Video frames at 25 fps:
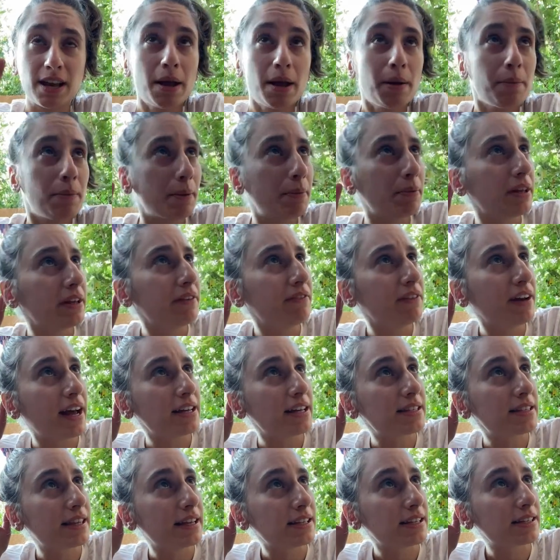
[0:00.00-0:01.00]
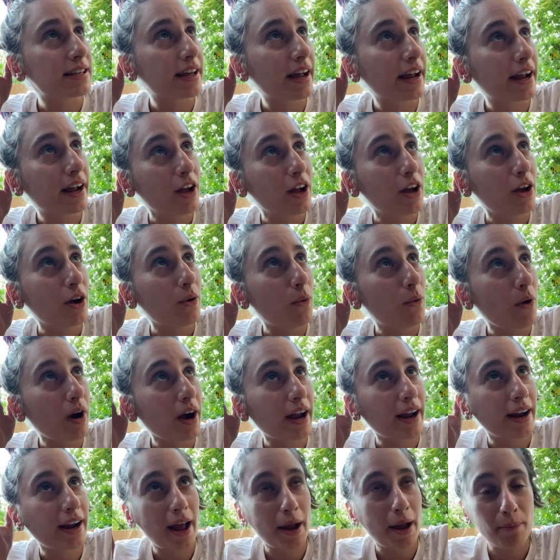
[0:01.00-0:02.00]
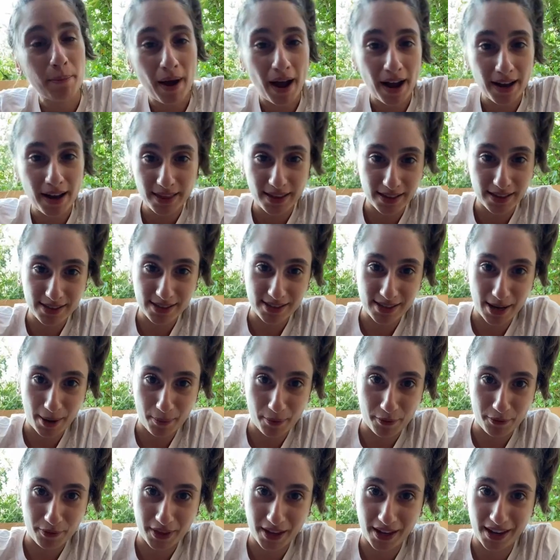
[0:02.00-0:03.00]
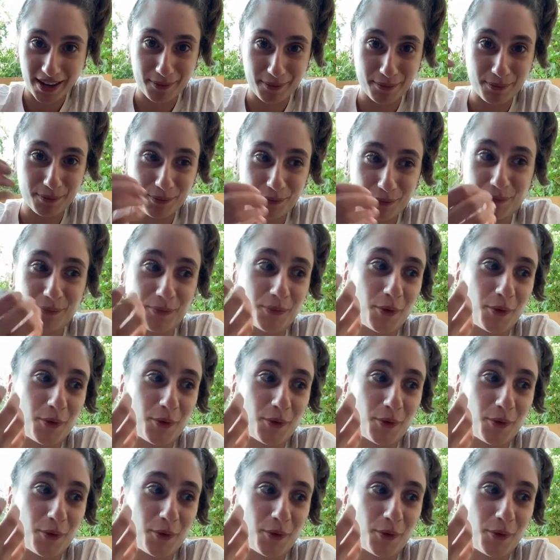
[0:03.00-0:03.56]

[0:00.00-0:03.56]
People even ask things like, where can I buy this type of thing?